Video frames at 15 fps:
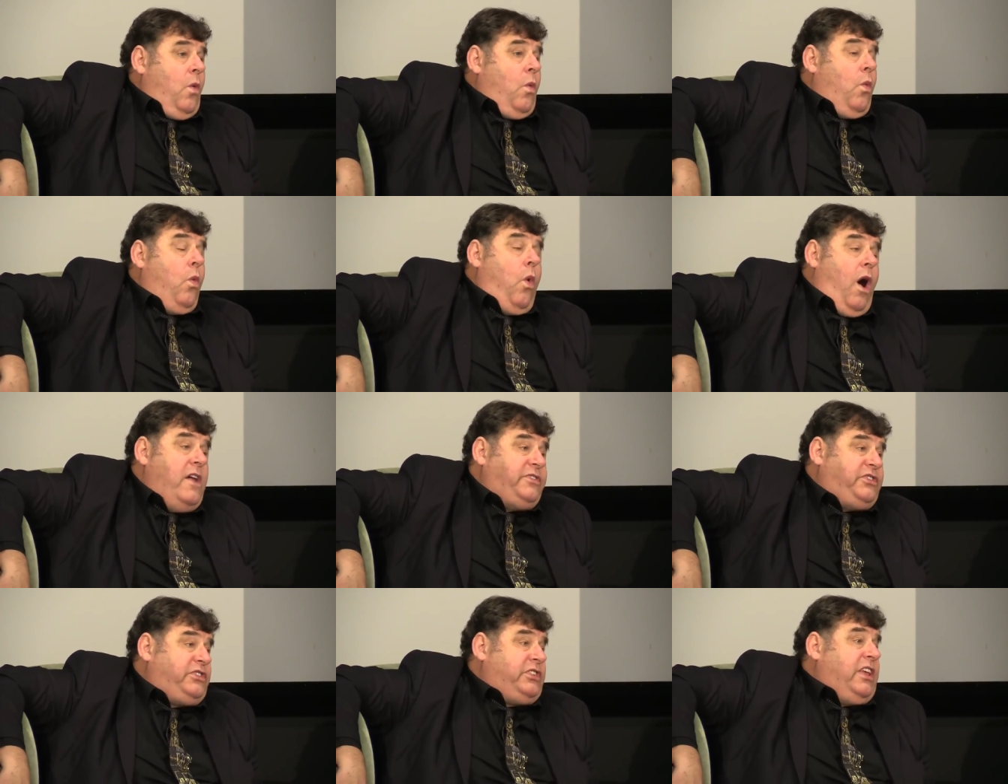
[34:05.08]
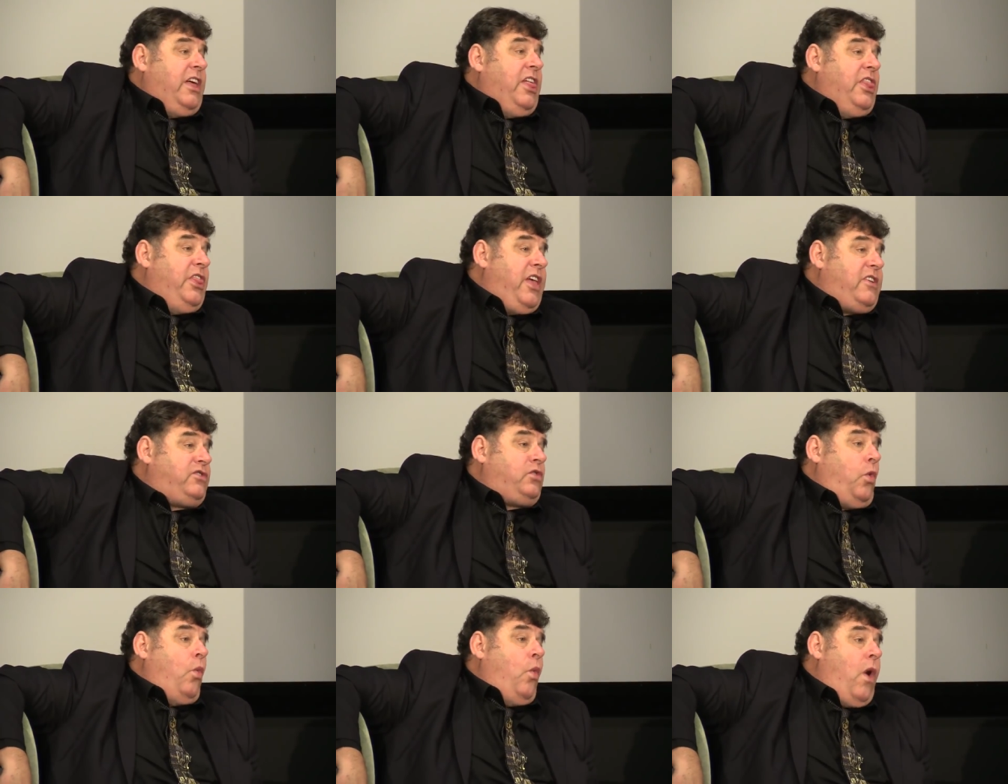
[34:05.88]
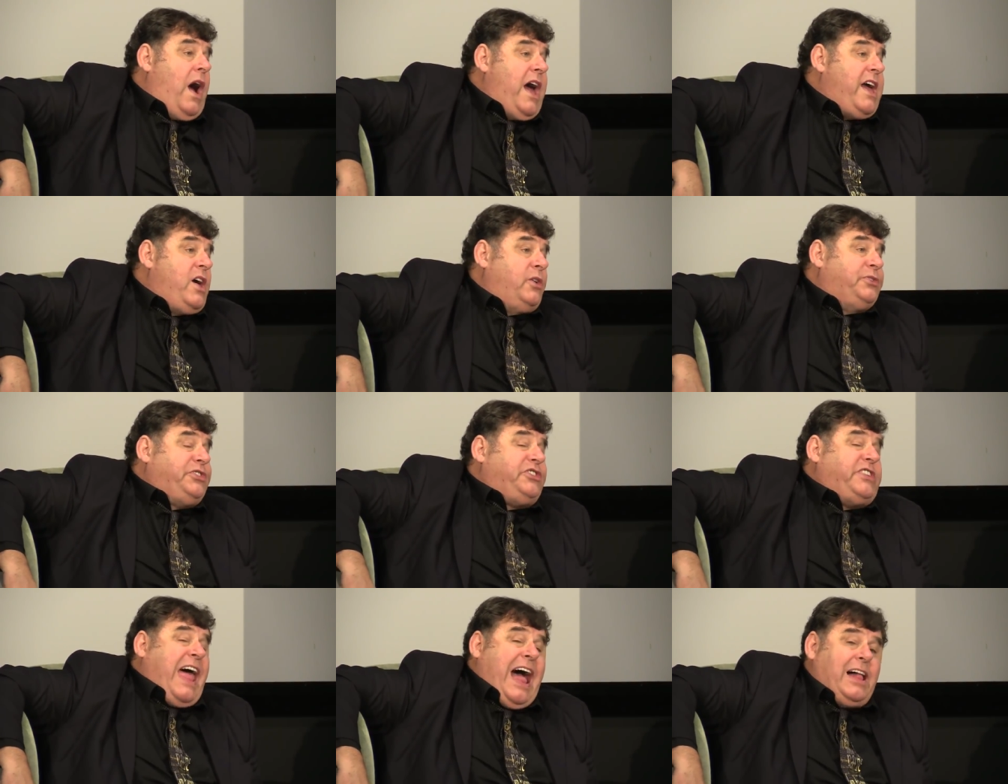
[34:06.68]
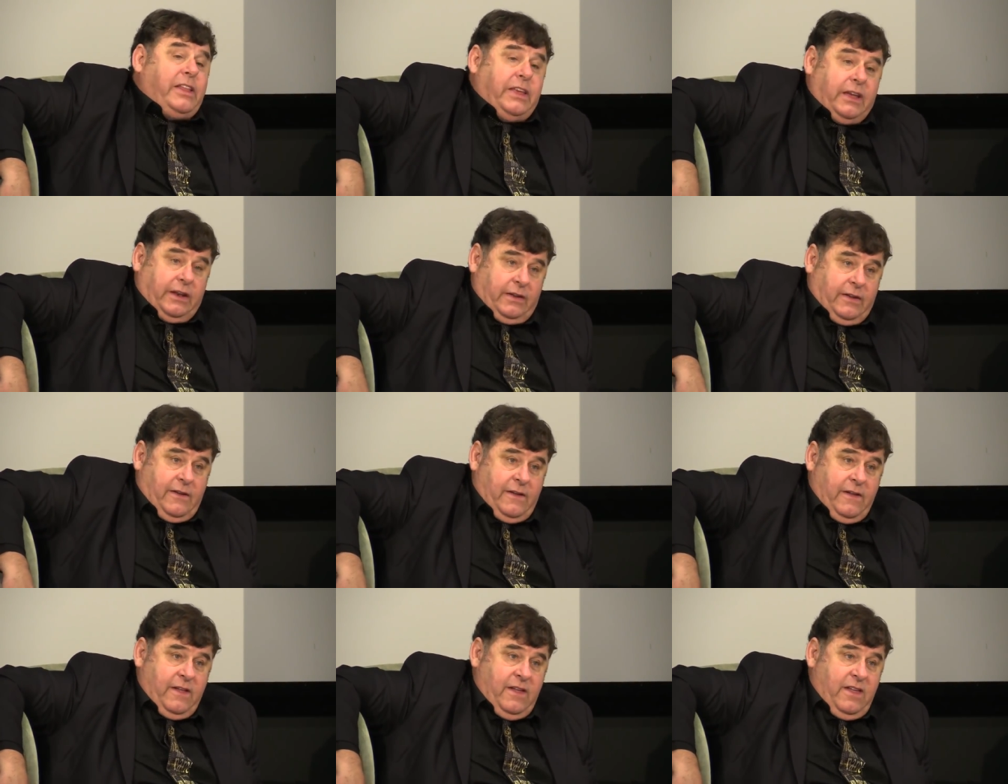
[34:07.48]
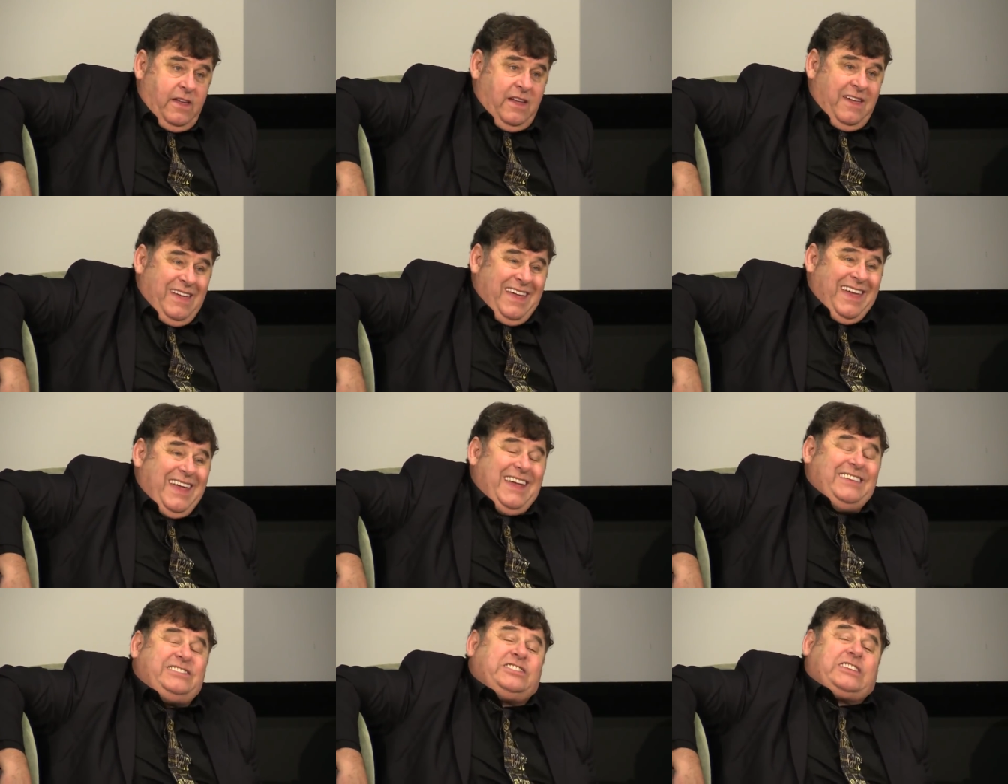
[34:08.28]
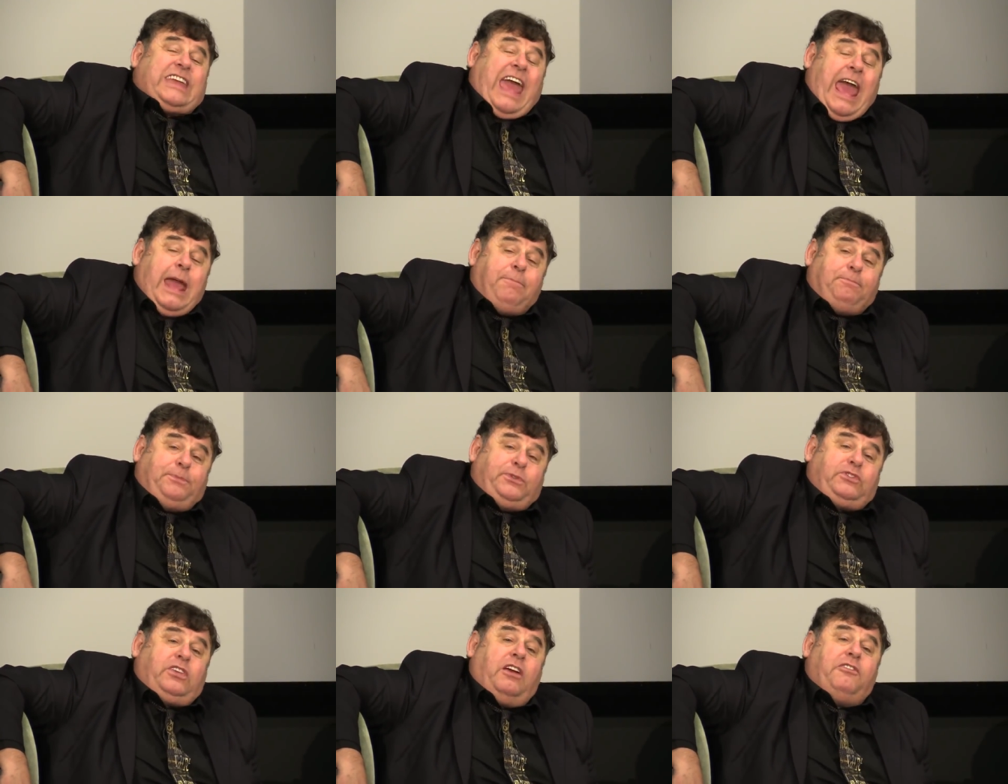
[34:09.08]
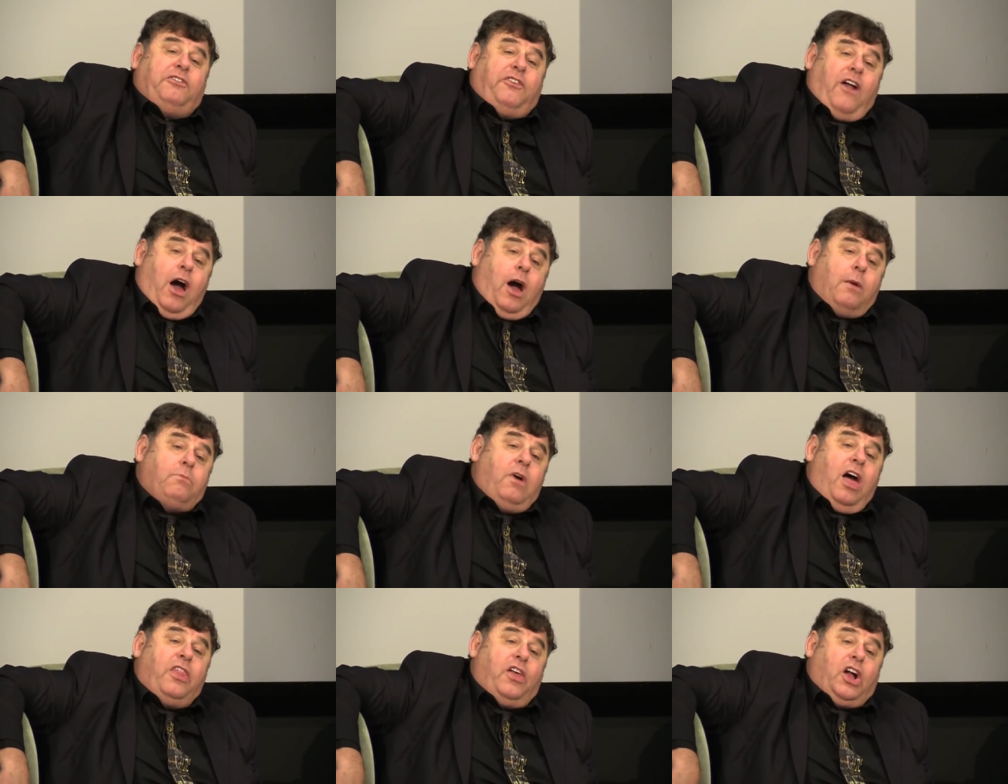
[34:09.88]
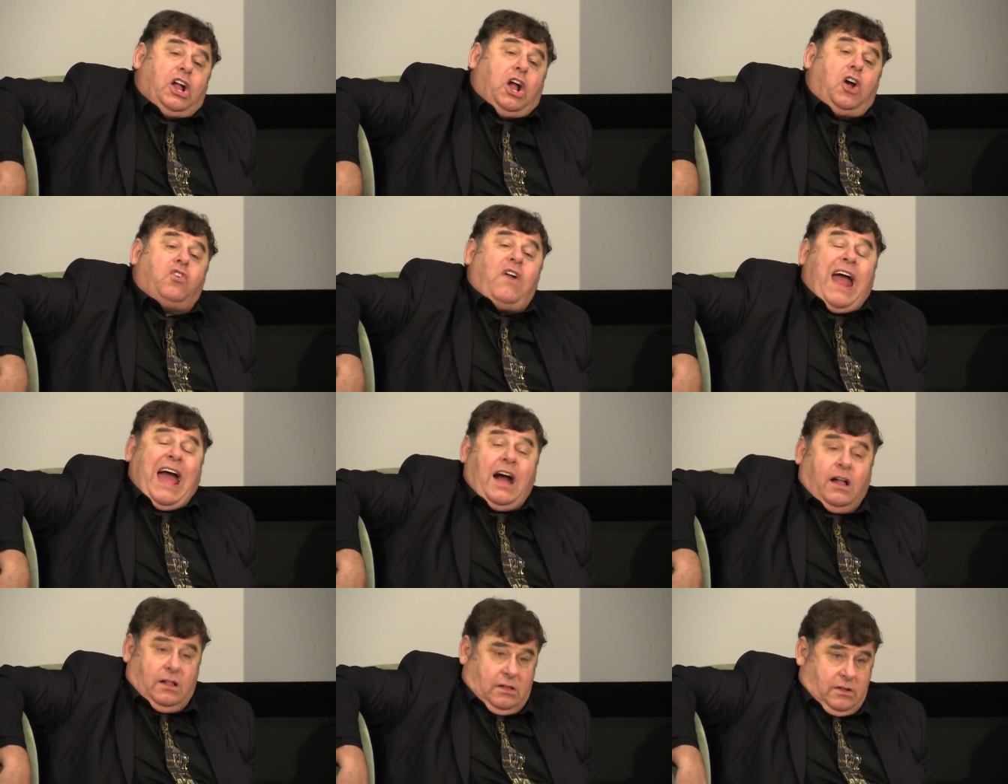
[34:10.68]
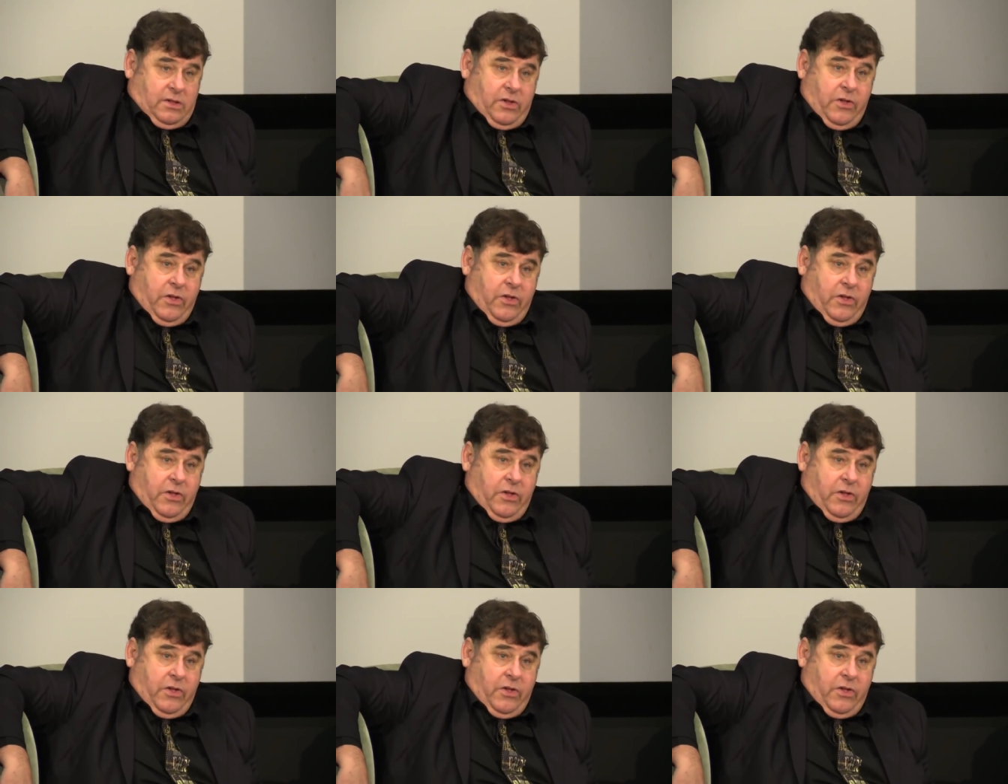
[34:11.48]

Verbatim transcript: Once this wild stallion escapes from the corral,